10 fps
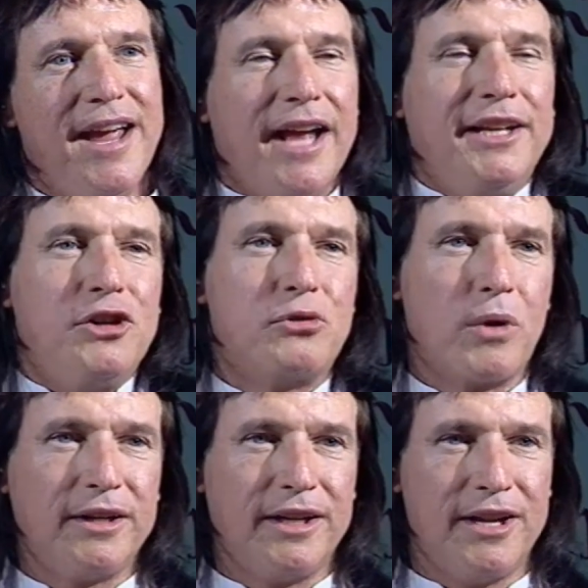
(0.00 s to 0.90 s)
And he
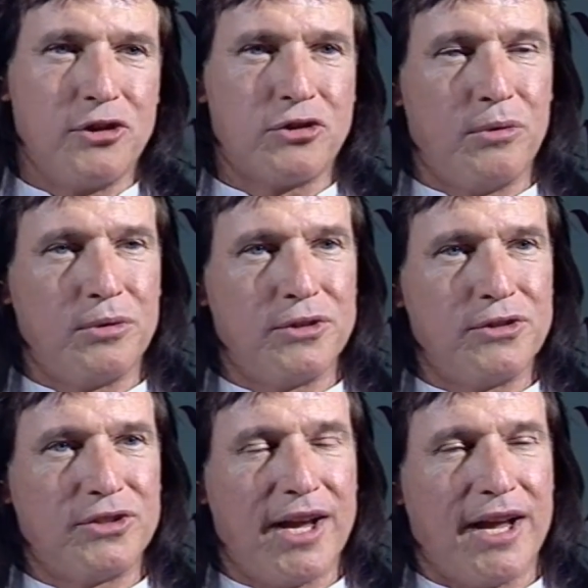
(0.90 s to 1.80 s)
shrugged his
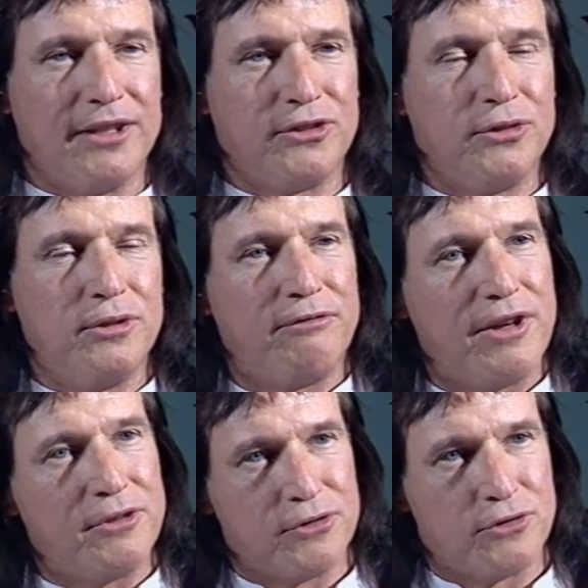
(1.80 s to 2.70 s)
shoulders, and the suit of
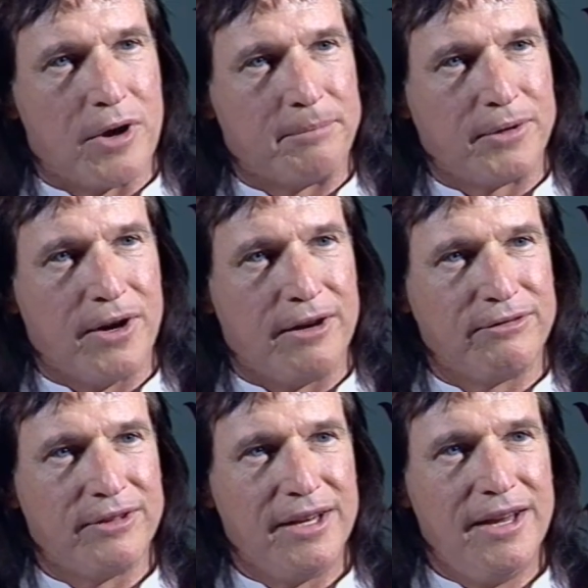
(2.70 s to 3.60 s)
feathers dropped off.
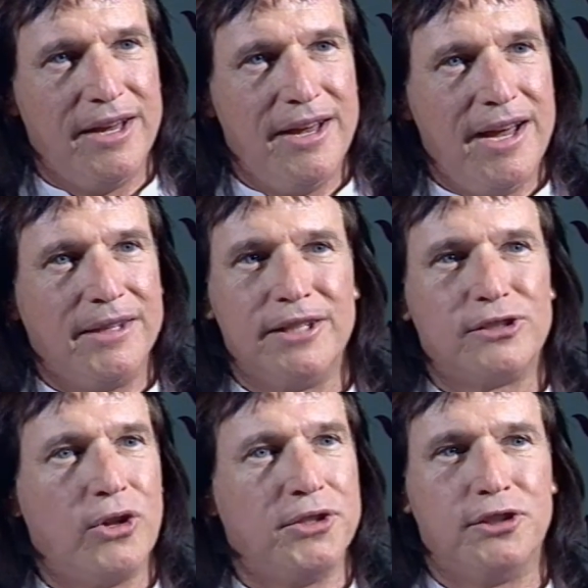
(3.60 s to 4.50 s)
And they
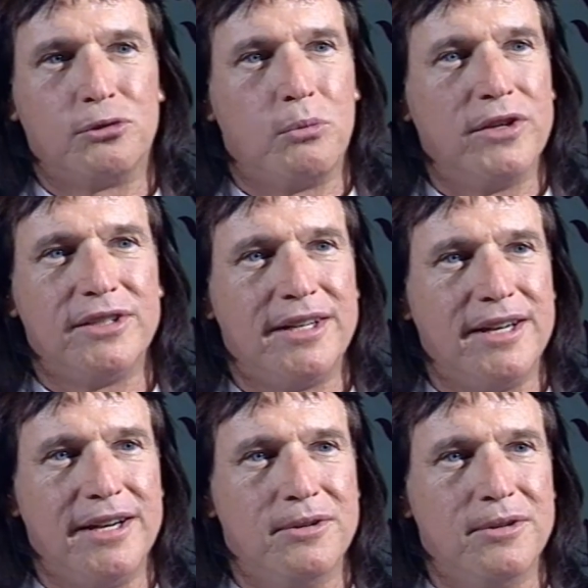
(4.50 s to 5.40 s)
saw that this wasn't an
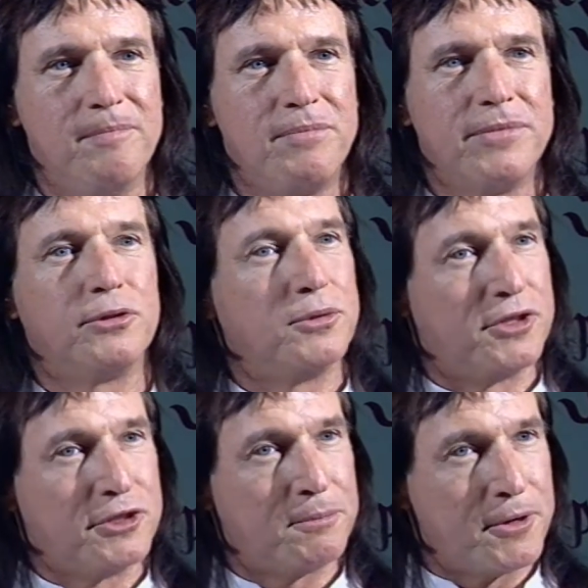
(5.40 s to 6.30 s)
eagle, this was a
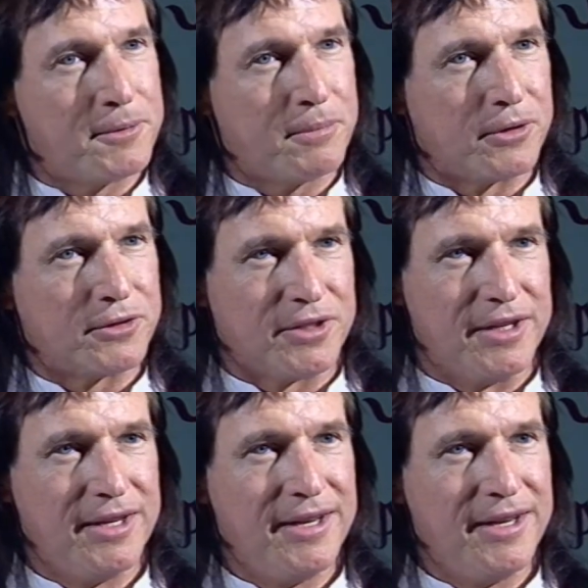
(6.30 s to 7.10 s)
spirit person.